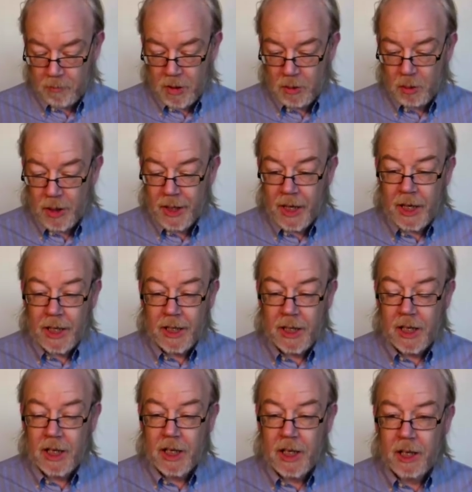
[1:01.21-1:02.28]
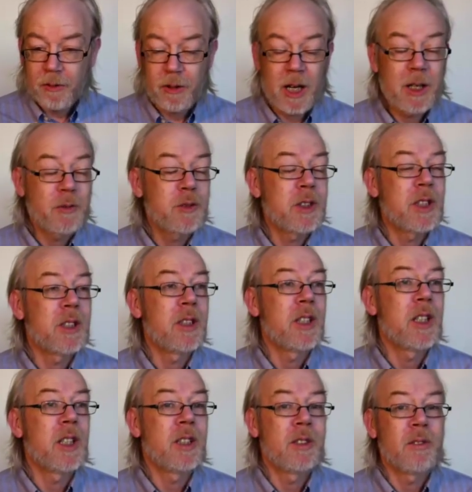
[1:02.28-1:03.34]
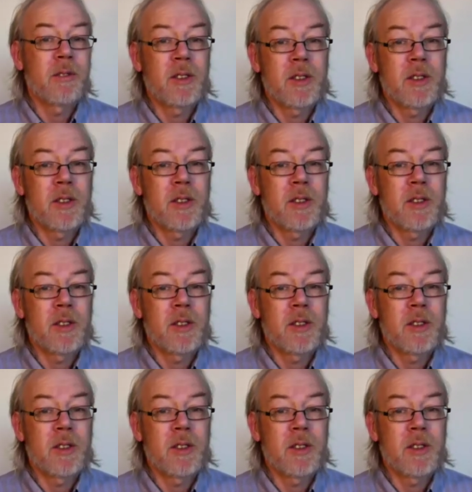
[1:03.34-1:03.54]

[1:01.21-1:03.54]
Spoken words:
when I arrived in